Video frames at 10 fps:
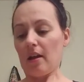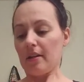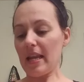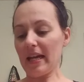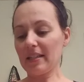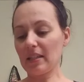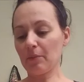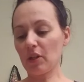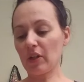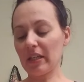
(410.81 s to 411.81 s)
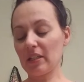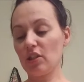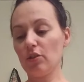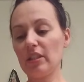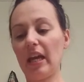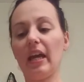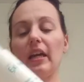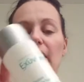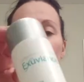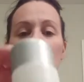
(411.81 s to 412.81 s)
Next, I'm going to
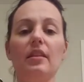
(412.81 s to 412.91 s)
take